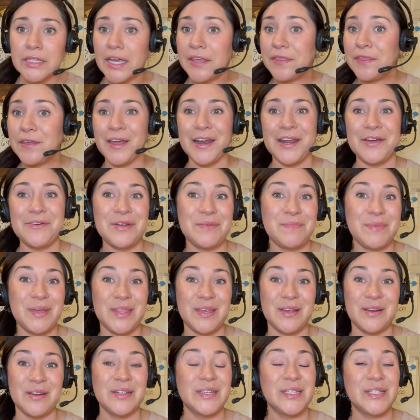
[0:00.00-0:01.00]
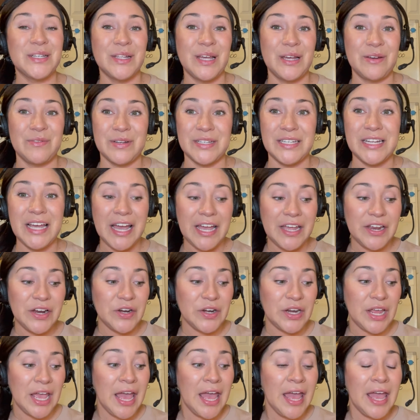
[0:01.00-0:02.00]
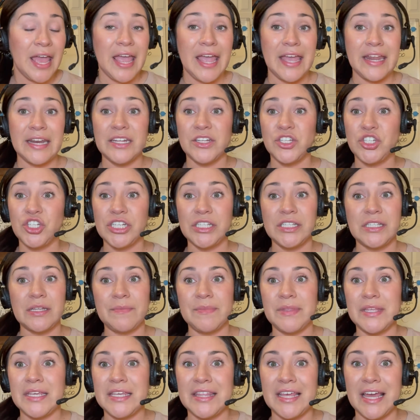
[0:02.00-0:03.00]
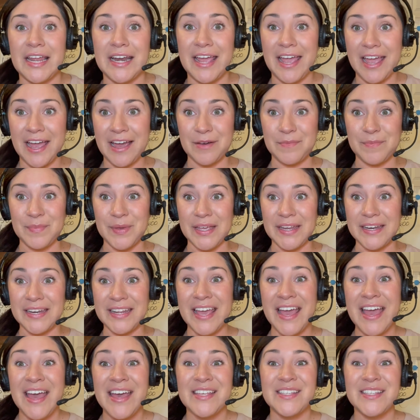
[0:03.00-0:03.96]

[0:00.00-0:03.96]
I thought I would be there until I retired, and it's just something that happened.